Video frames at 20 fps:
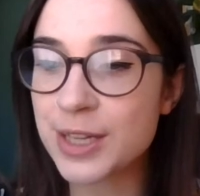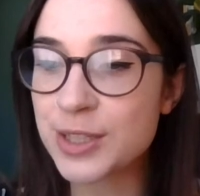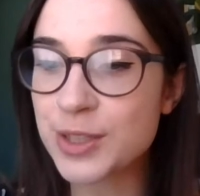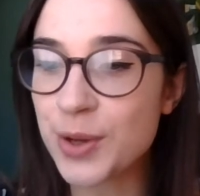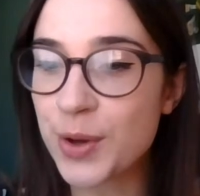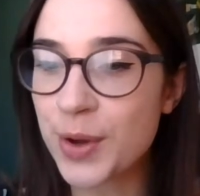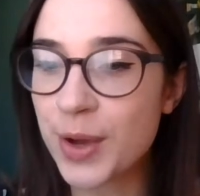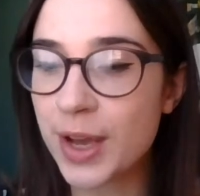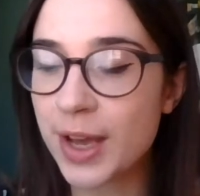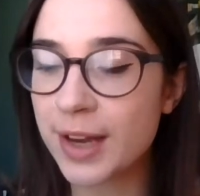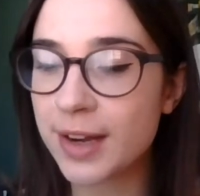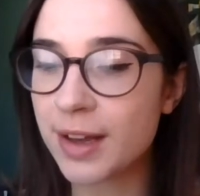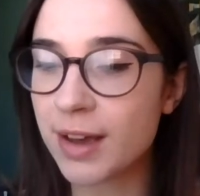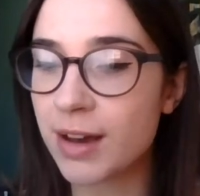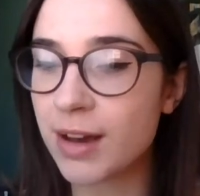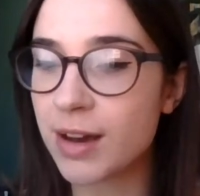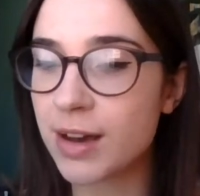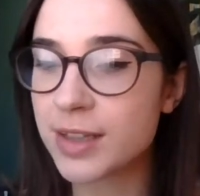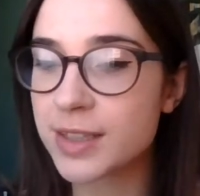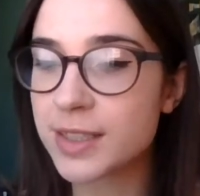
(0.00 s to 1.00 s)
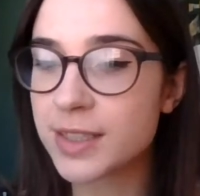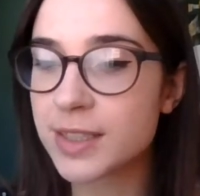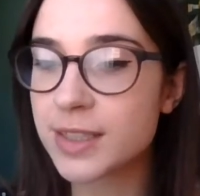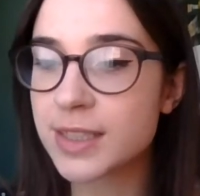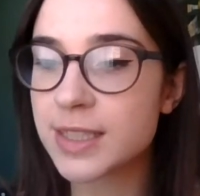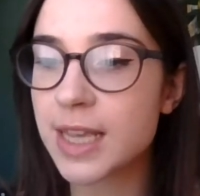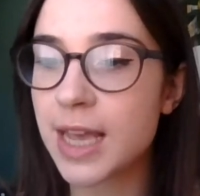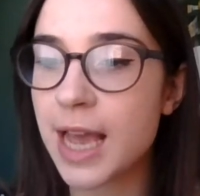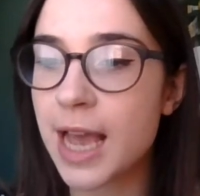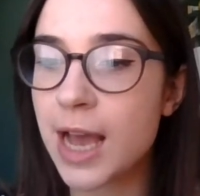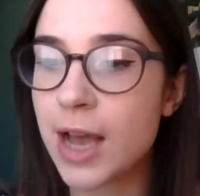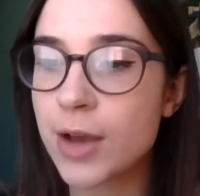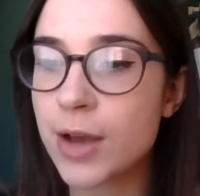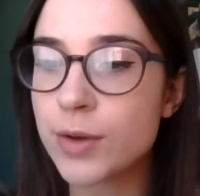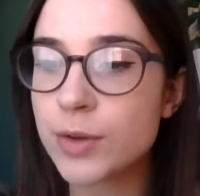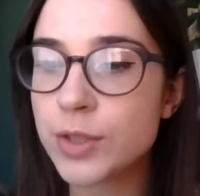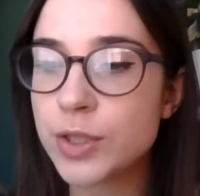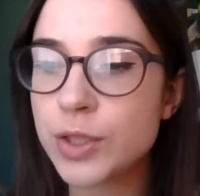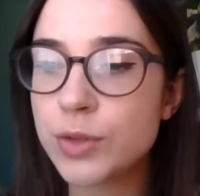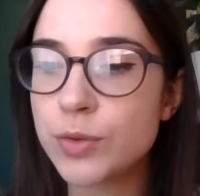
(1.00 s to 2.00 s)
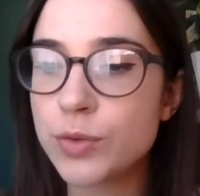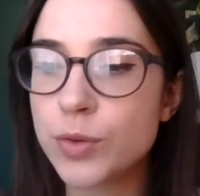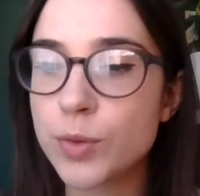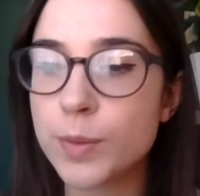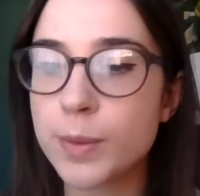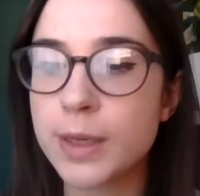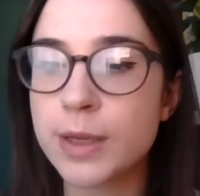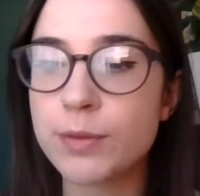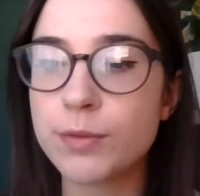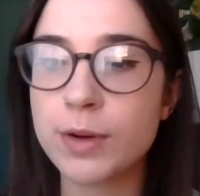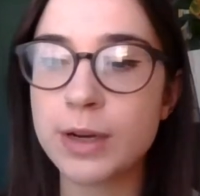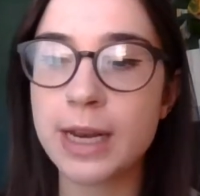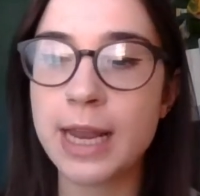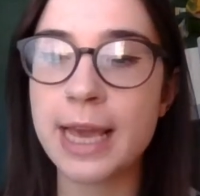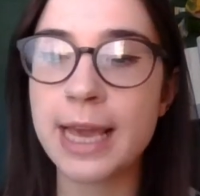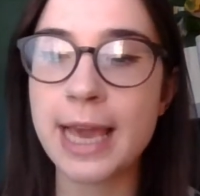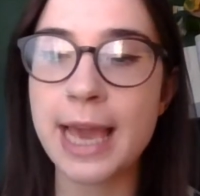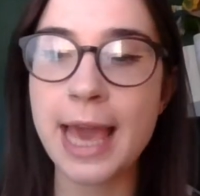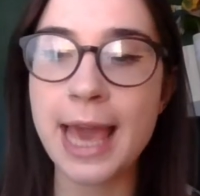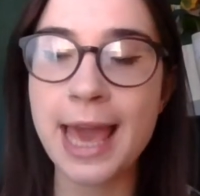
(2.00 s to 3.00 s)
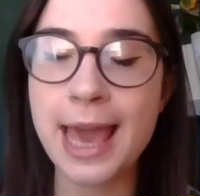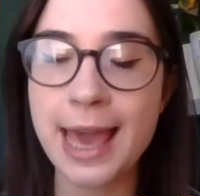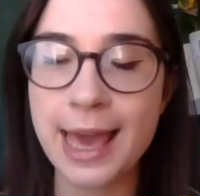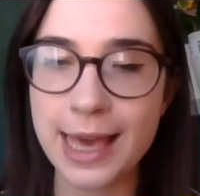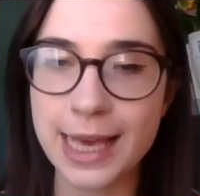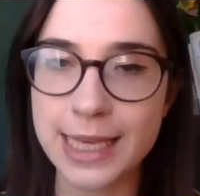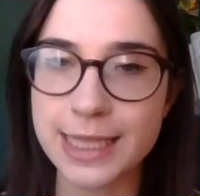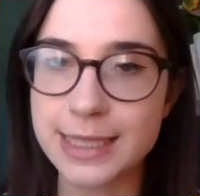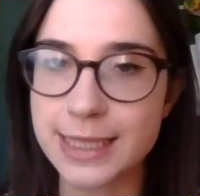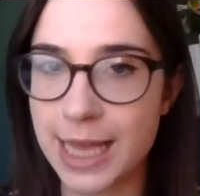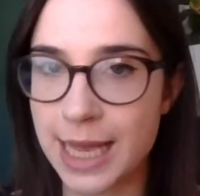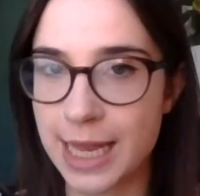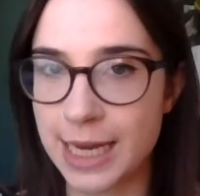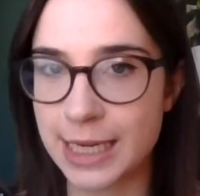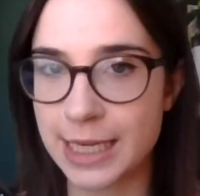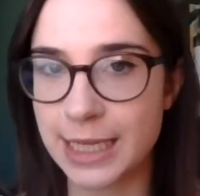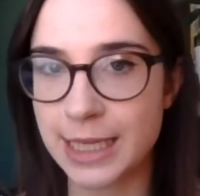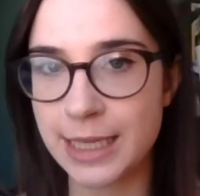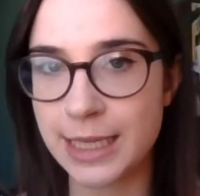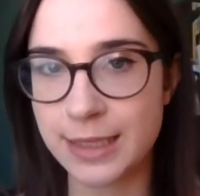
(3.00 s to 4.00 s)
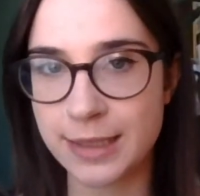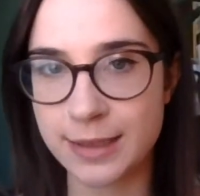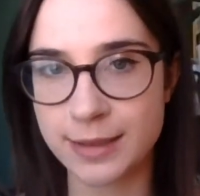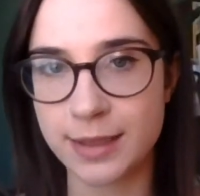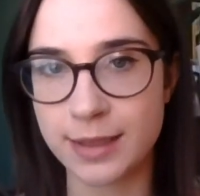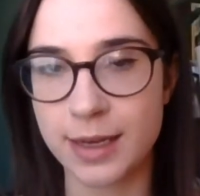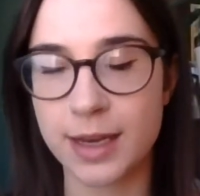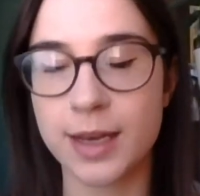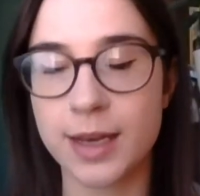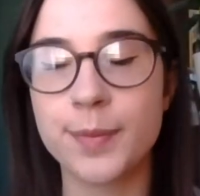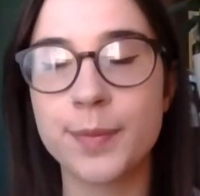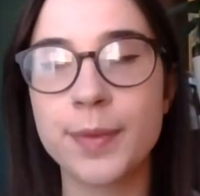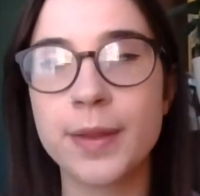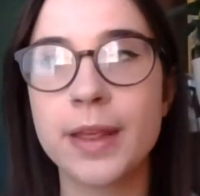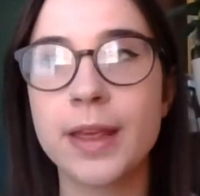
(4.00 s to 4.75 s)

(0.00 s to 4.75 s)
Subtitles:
Donghan asks, how do you normally relate eggs and Easter?